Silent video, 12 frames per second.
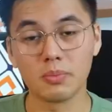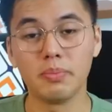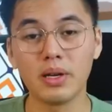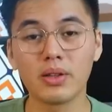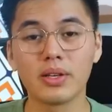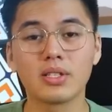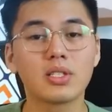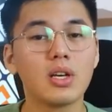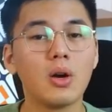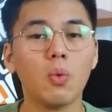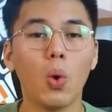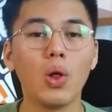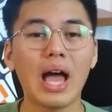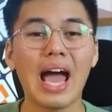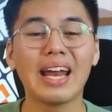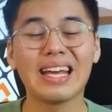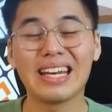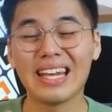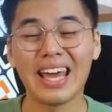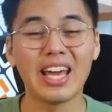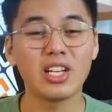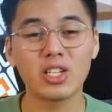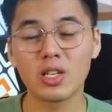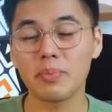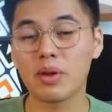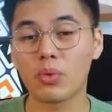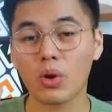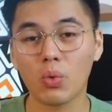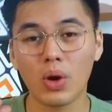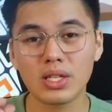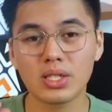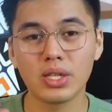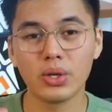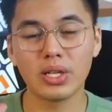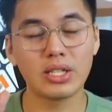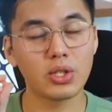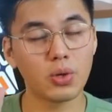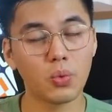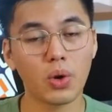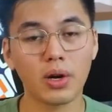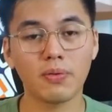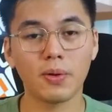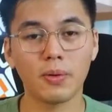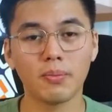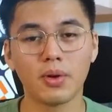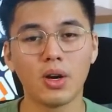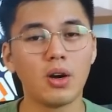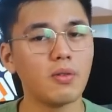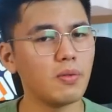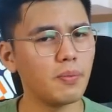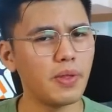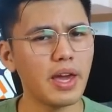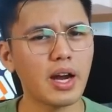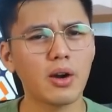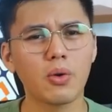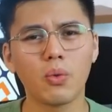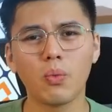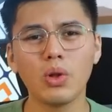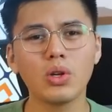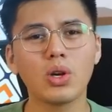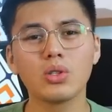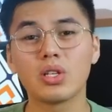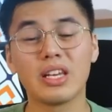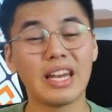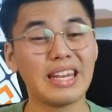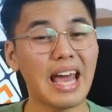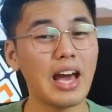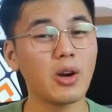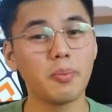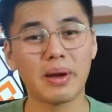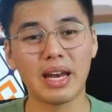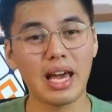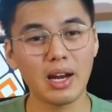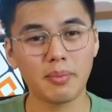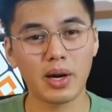build this, we'll add an HTTP request node into the workflow. From there, we'll go to the Nano Banana